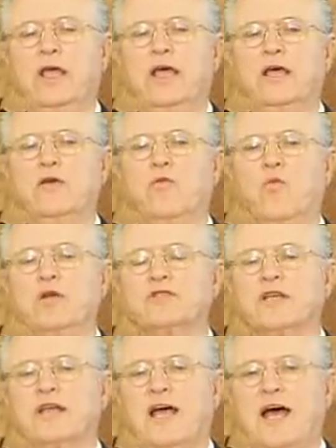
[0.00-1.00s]
and
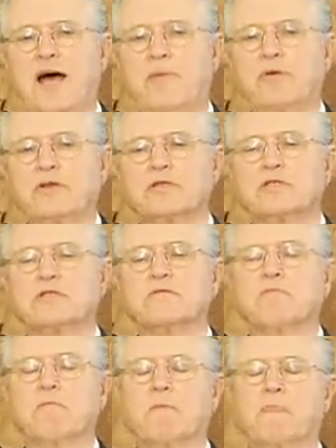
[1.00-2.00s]
once it happens,
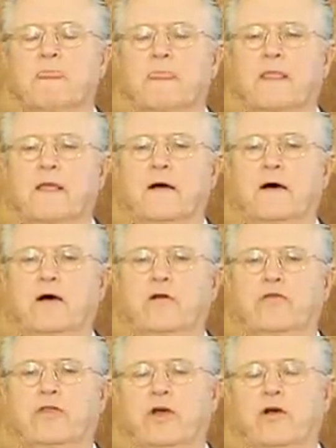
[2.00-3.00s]

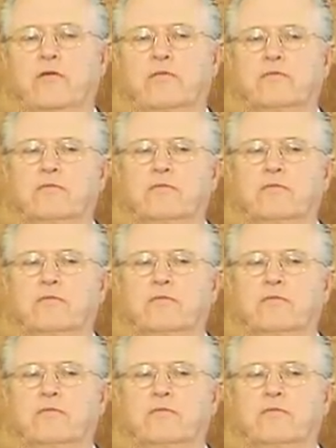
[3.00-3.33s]
their